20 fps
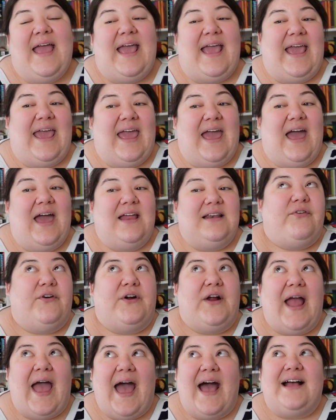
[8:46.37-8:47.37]
And
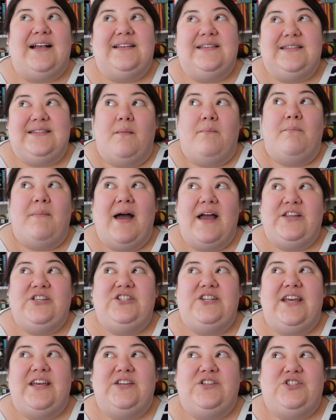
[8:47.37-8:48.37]
for as
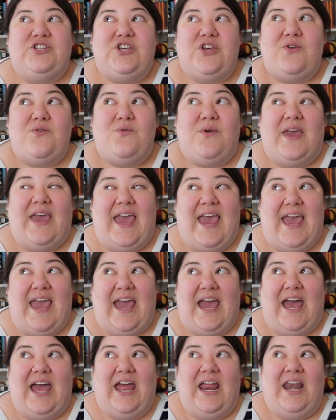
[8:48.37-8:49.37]
much as you
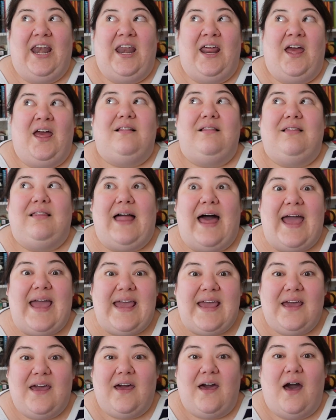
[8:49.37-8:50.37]
can
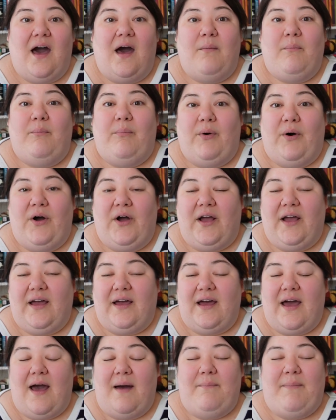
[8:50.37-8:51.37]
like a
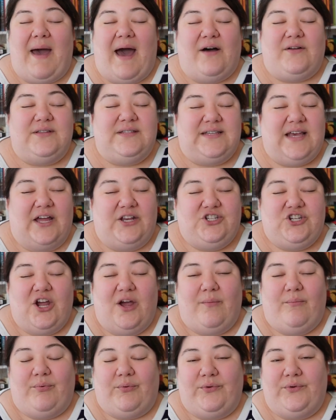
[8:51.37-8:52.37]
book about such
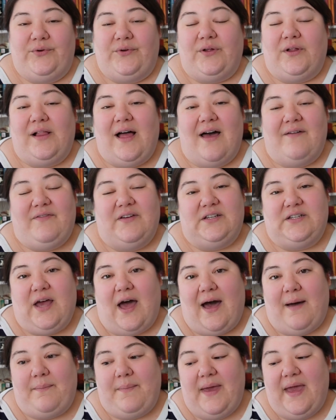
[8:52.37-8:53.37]
a brutal of a
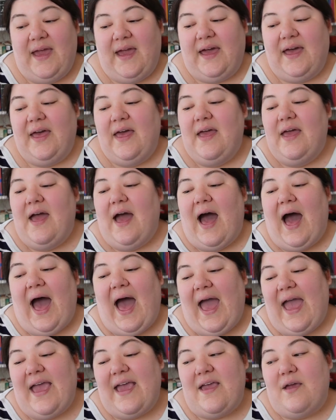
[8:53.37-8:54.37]
topic,
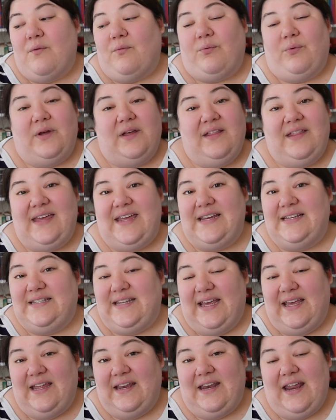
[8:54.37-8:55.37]
I really
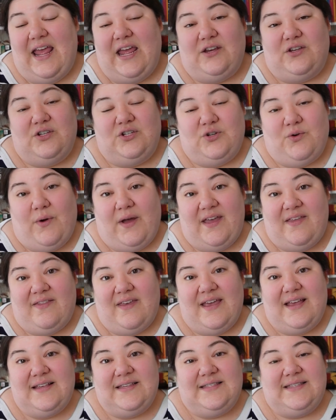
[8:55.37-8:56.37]
did enjoy
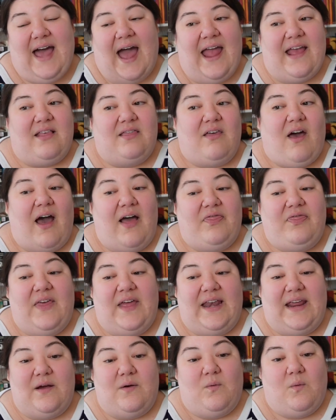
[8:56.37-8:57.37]
this. I thought
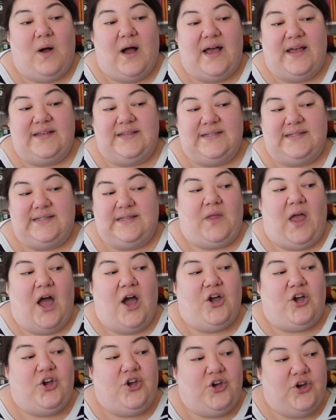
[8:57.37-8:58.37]
that it was
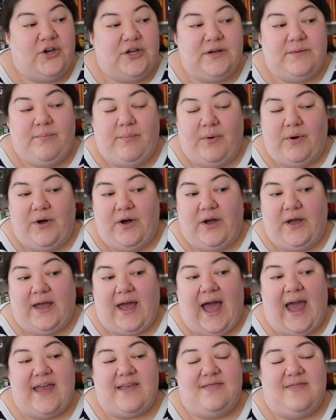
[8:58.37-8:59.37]
a good book.
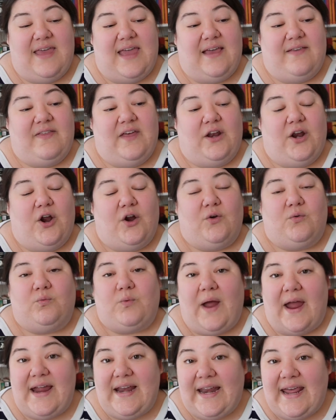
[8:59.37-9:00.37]
I think that her
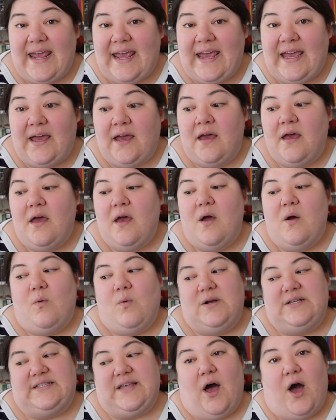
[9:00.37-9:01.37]
writing
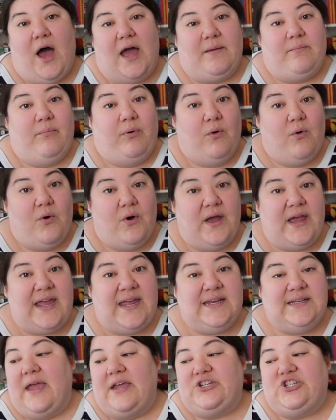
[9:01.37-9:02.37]
was on
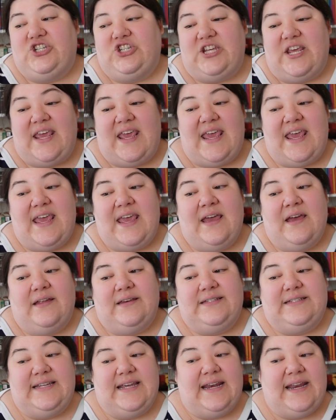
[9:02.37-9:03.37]
point. She
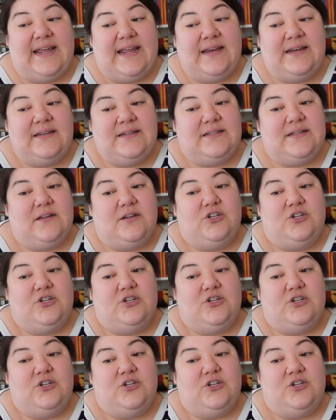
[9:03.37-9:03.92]
didn't